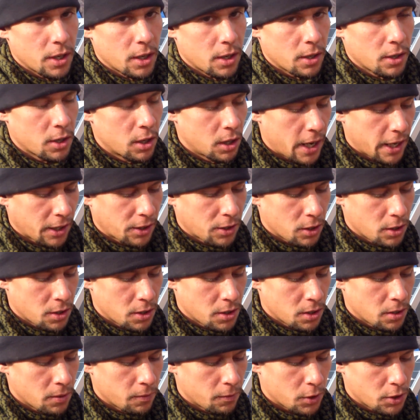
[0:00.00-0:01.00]
They're
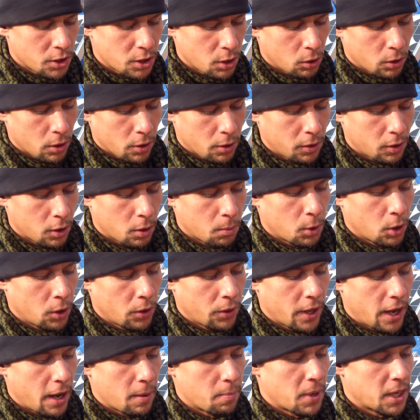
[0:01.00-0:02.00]
collectors for solar
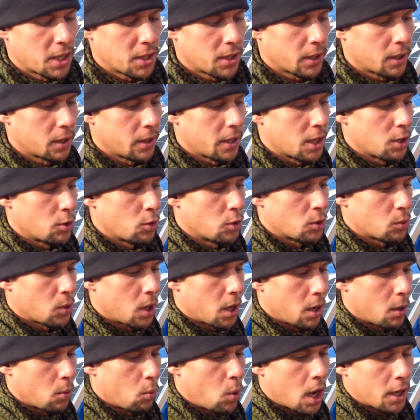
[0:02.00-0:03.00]
thermal that basically use
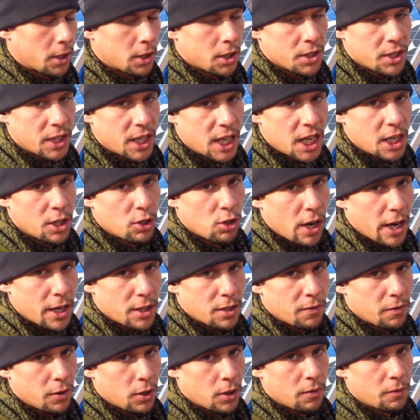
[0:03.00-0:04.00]
water as a heat
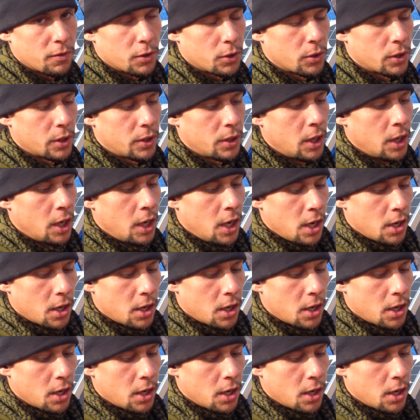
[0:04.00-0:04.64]
transfer fluid